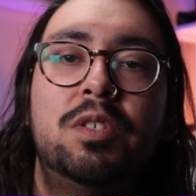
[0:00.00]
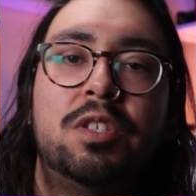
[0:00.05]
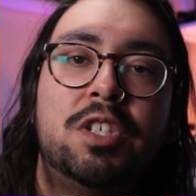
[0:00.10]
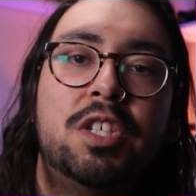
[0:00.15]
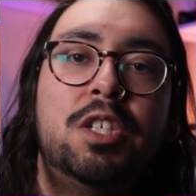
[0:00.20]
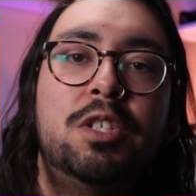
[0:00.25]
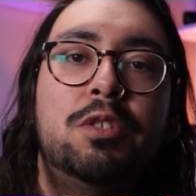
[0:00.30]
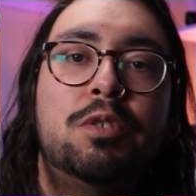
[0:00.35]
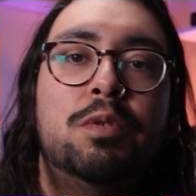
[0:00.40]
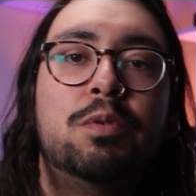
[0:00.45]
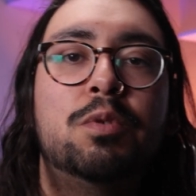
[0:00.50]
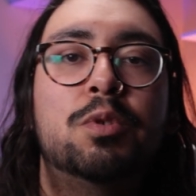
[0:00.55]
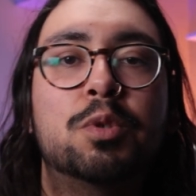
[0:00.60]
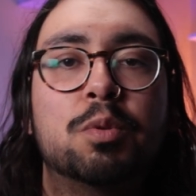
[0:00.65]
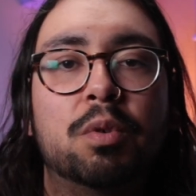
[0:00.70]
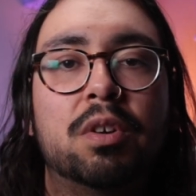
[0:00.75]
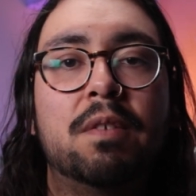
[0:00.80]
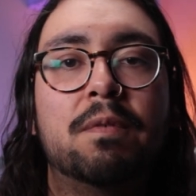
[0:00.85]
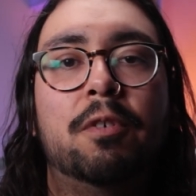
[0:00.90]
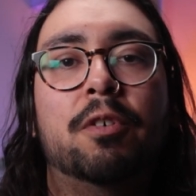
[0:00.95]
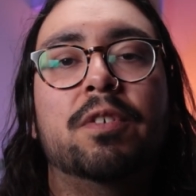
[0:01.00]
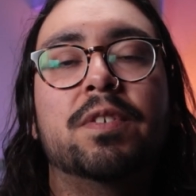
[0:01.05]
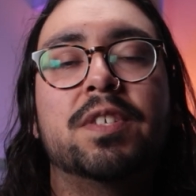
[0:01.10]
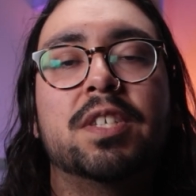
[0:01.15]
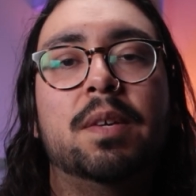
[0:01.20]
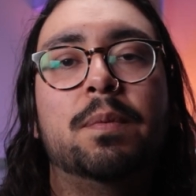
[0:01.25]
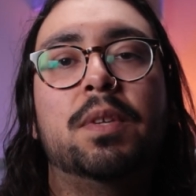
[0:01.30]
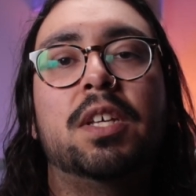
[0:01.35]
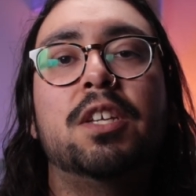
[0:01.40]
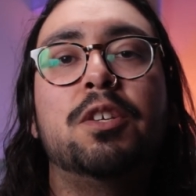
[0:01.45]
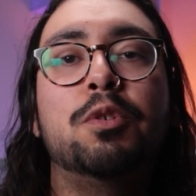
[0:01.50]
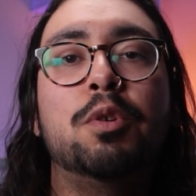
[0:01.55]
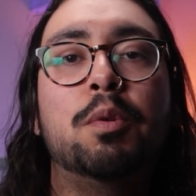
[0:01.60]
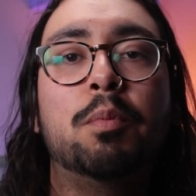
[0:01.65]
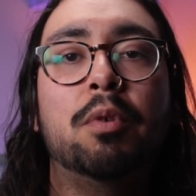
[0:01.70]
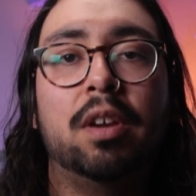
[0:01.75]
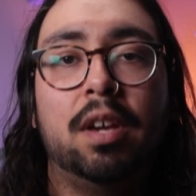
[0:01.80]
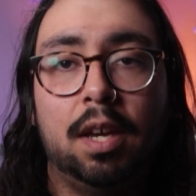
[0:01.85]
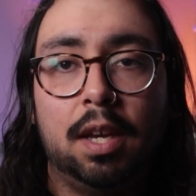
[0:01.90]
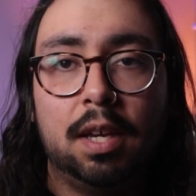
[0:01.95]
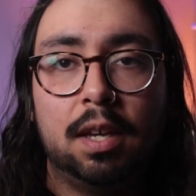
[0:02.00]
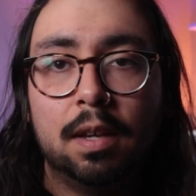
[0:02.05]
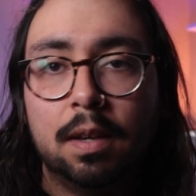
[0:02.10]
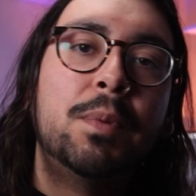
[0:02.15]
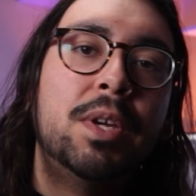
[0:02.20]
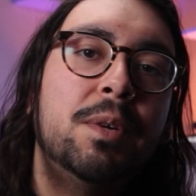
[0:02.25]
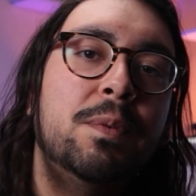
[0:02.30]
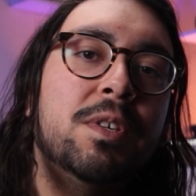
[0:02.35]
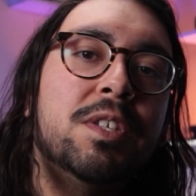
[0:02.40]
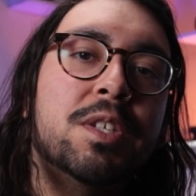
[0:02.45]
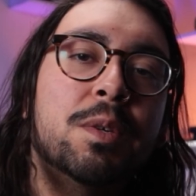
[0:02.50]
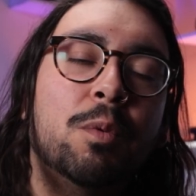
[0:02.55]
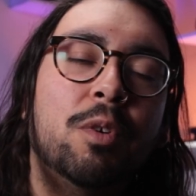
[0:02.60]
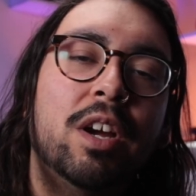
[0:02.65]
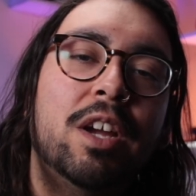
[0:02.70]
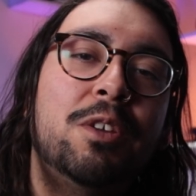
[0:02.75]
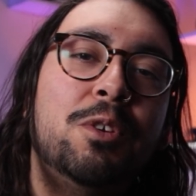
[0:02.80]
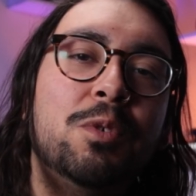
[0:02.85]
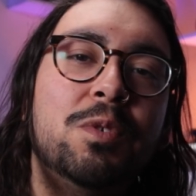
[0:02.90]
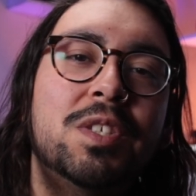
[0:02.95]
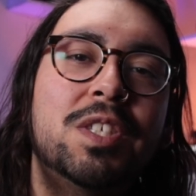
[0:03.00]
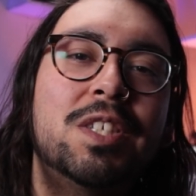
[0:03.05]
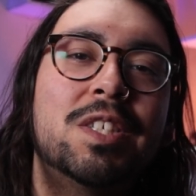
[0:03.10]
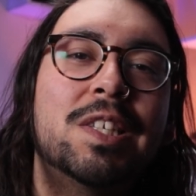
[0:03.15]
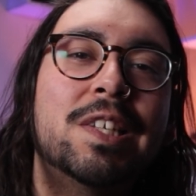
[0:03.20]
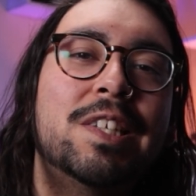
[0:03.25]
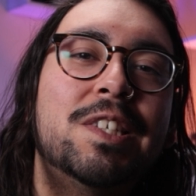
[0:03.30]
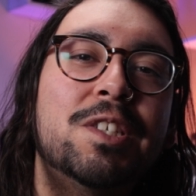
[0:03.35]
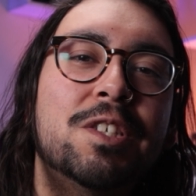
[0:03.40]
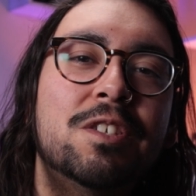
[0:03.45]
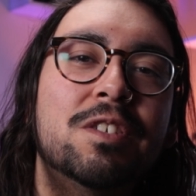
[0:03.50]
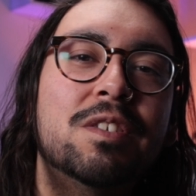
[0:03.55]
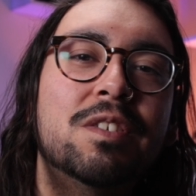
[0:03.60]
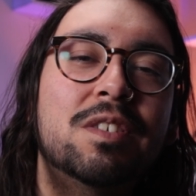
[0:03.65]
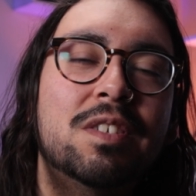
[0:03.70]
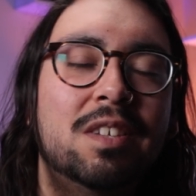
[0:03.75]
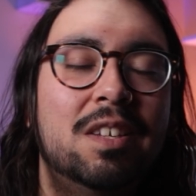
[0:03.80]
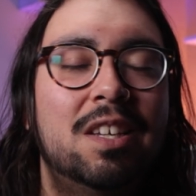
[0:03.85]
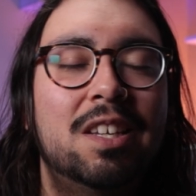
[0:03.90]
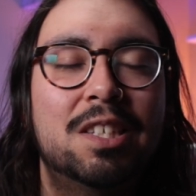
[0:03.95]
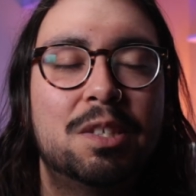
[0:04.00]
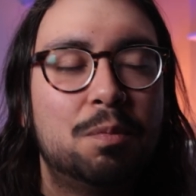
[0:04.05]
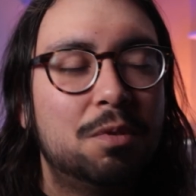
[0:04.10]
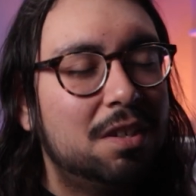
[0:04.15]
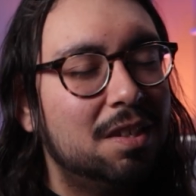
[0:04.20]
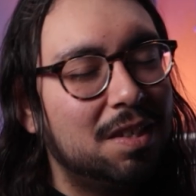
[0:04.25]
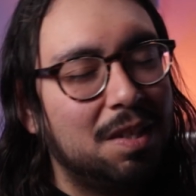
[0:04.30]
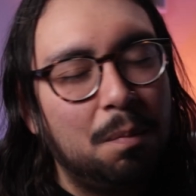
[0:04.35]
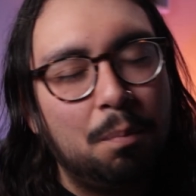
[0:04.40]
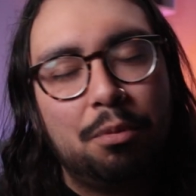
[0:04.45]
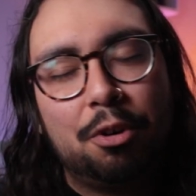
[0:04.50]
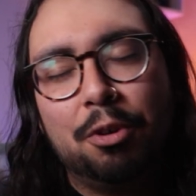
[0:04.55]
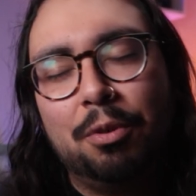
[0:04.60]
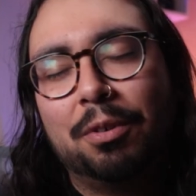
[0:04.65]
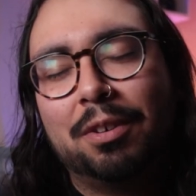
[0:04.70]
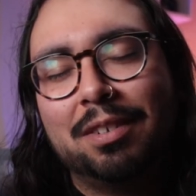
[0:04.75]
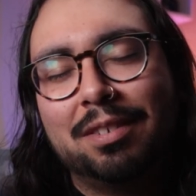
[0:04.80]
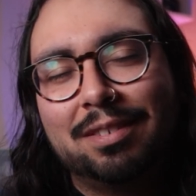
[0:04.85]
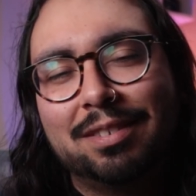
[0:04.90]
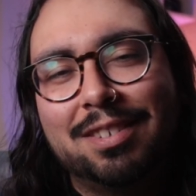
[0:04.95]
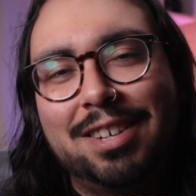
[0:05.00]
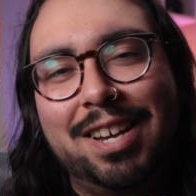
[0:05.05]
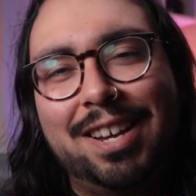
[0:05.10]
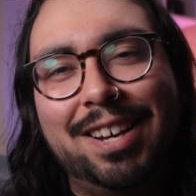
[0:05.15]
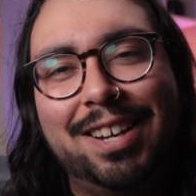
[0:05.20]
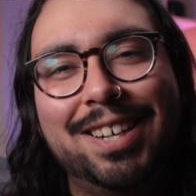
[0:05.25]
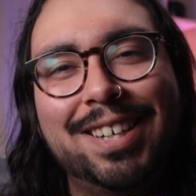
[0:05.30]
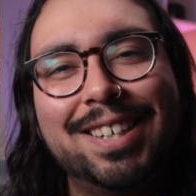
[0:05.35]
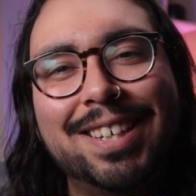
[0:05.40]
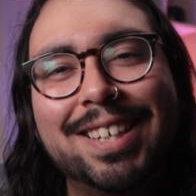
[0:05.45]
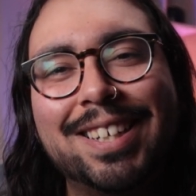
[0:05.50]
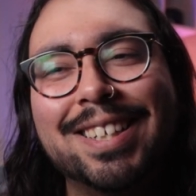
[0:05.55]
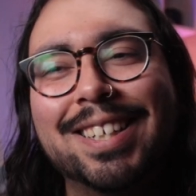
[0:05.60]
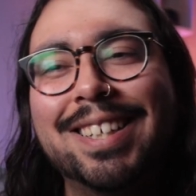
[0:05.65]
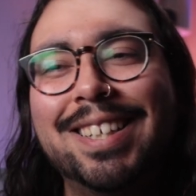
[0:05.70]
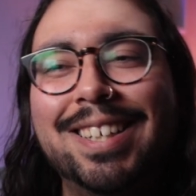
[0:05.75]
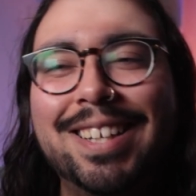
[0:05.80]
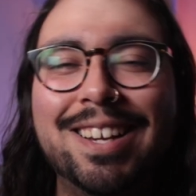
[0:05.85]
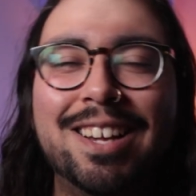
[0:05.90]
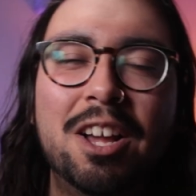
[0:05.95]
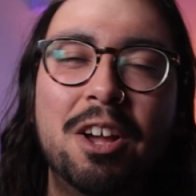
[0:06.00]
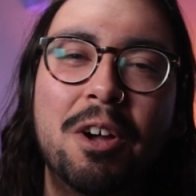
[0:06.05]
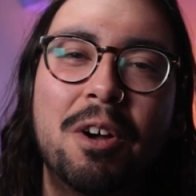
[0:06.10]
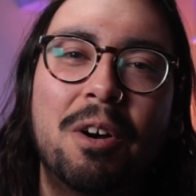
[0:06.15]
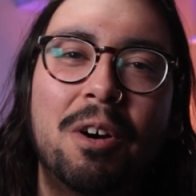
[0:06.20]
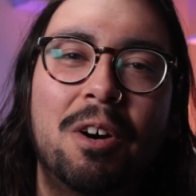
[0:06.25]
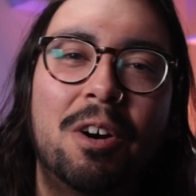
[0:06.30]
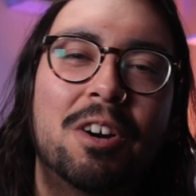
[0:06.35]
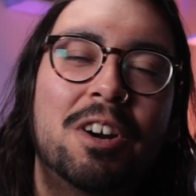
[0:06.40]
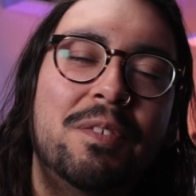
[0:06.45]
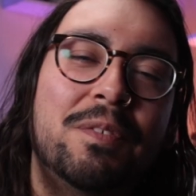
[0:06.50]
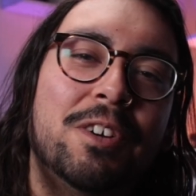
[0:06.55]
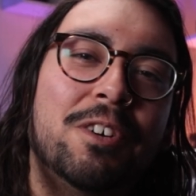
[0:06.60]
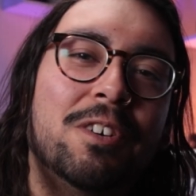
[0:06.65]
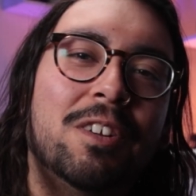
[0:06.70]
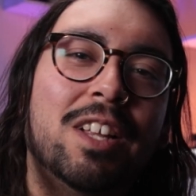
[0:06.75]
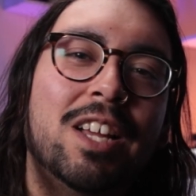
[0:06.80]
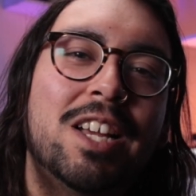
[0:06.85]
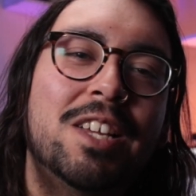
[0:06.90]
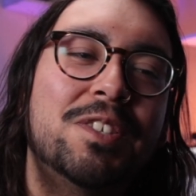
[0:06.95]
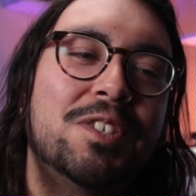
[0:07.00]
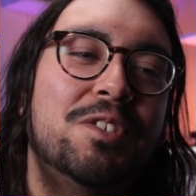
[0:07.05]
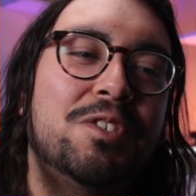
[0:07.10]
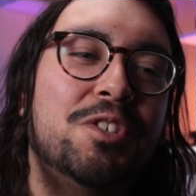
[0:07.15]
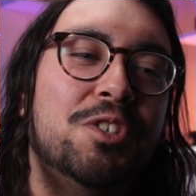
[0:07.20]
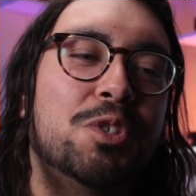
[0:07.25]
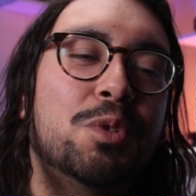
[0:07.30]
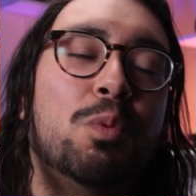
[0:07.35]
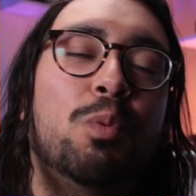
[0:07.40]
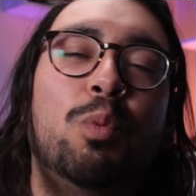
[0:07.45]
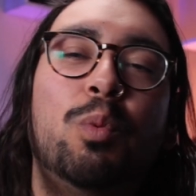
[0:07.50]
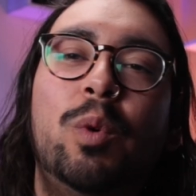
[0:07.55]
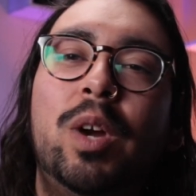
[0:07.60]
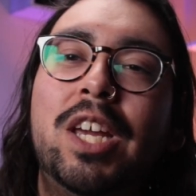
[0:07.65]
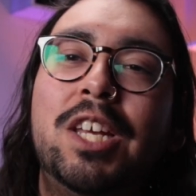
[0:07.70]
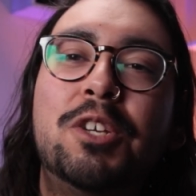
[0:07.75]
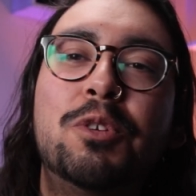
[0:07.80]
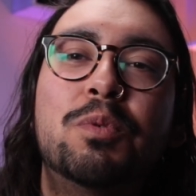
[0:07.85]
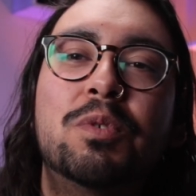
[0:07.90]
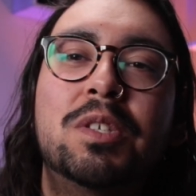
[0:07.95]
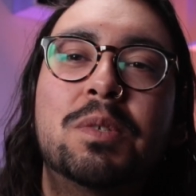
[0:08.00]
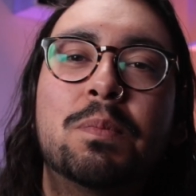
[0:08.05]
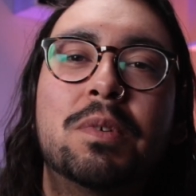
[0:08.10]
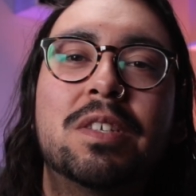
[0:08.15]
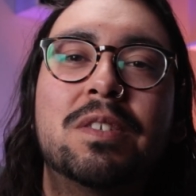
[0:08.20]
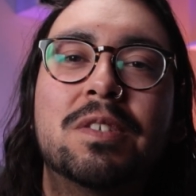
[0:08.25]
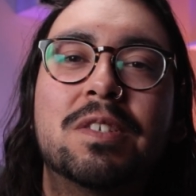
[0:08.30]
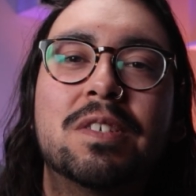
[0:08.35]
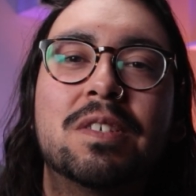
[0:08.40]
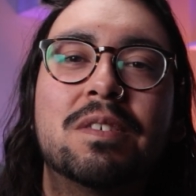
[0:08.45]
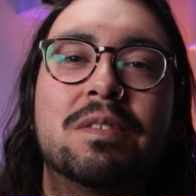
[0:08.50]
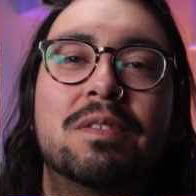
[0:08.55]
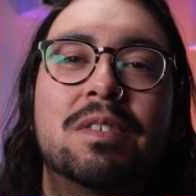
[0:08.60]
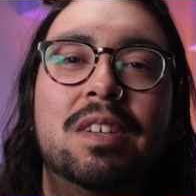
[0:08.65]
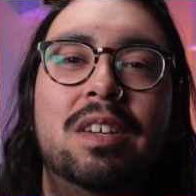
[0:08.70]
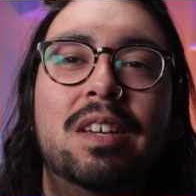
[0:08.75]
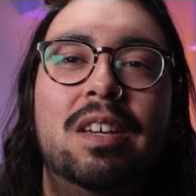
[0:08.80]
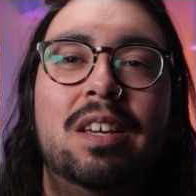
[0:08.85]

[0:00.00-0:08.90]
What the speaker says: G2 24-70 2.8. The main reason why I use these lenses, it's because I'm broke. RFL glass is just way too expensive,